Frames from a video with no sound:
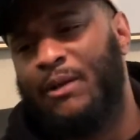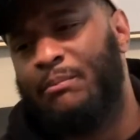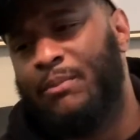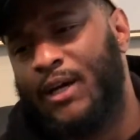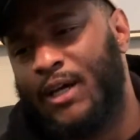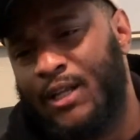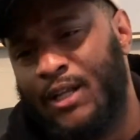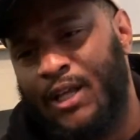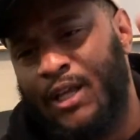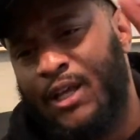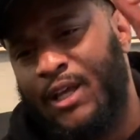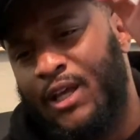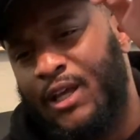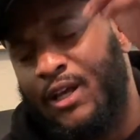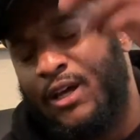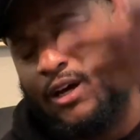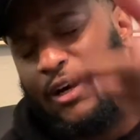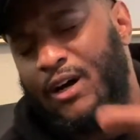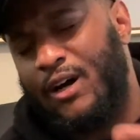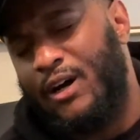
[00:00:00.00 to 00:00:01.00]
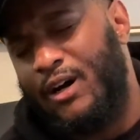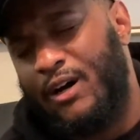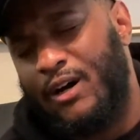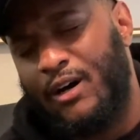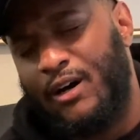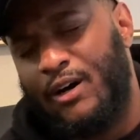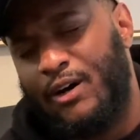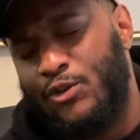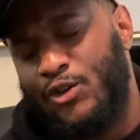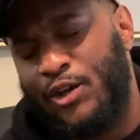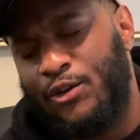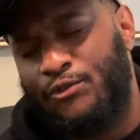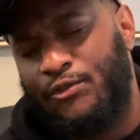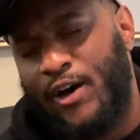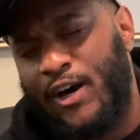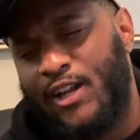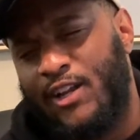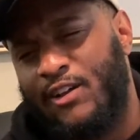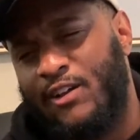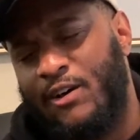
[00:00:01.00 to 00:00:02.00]
but you can
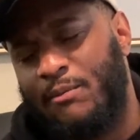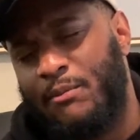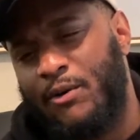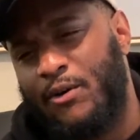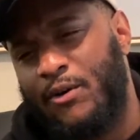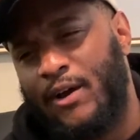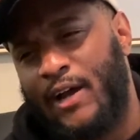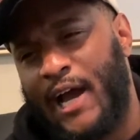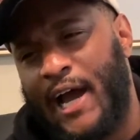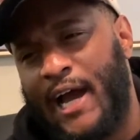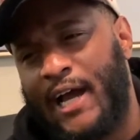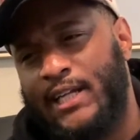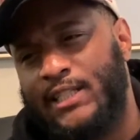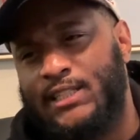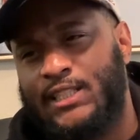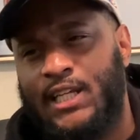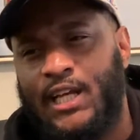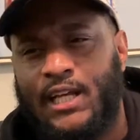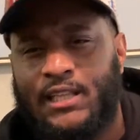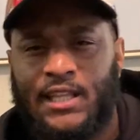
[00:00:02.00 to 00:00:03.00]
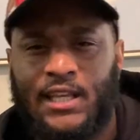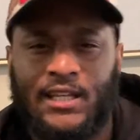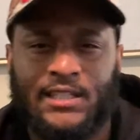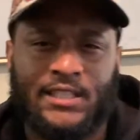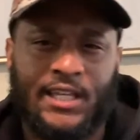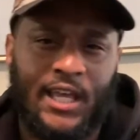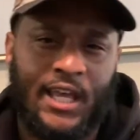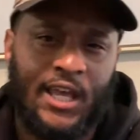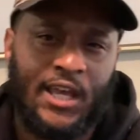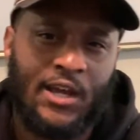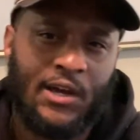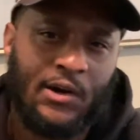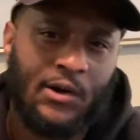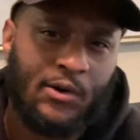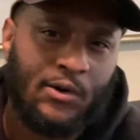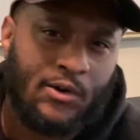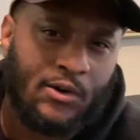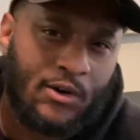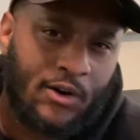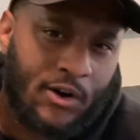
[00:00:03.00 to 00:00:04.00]
follow him on IG. I think it's
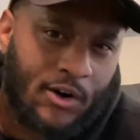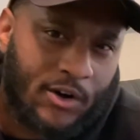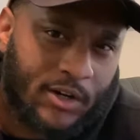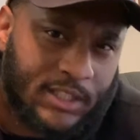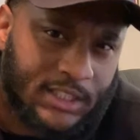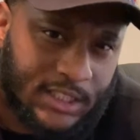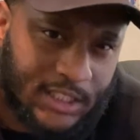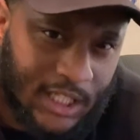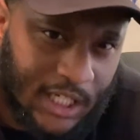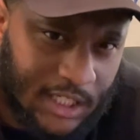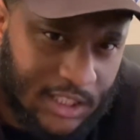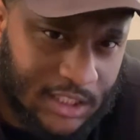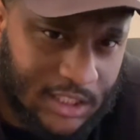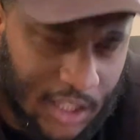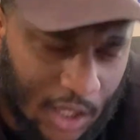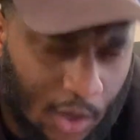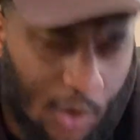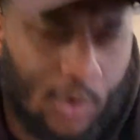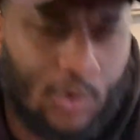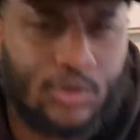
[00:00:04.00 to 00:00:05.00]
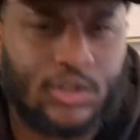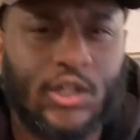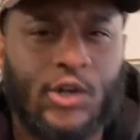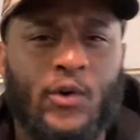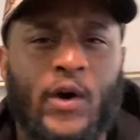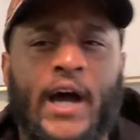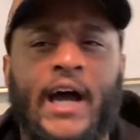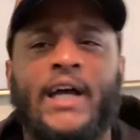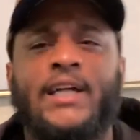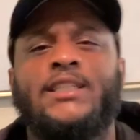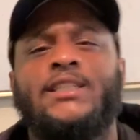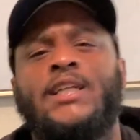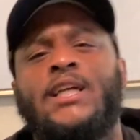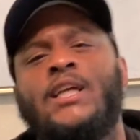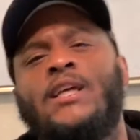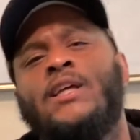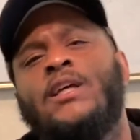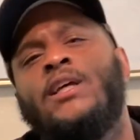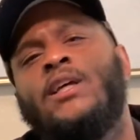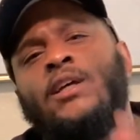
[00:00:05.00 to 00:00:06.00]
LRG Souls on
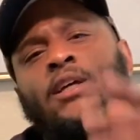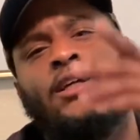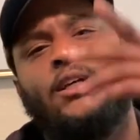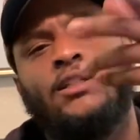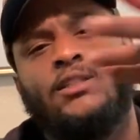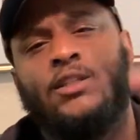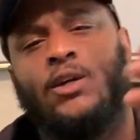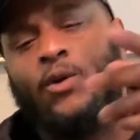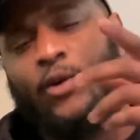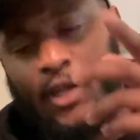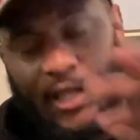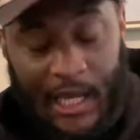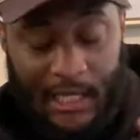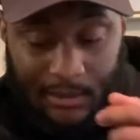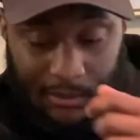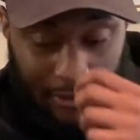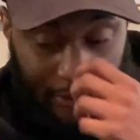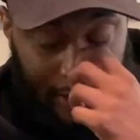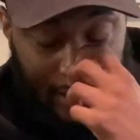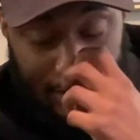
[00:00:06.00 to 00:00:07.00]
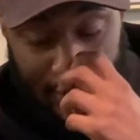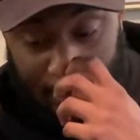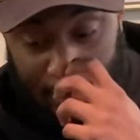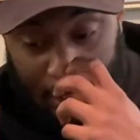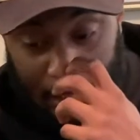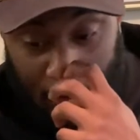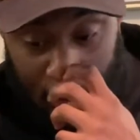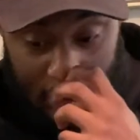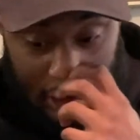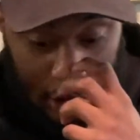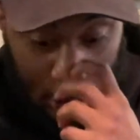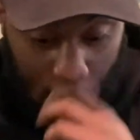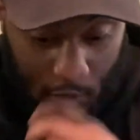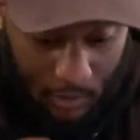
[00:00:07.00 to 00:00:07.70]
IG. So, he got some crazy steals too.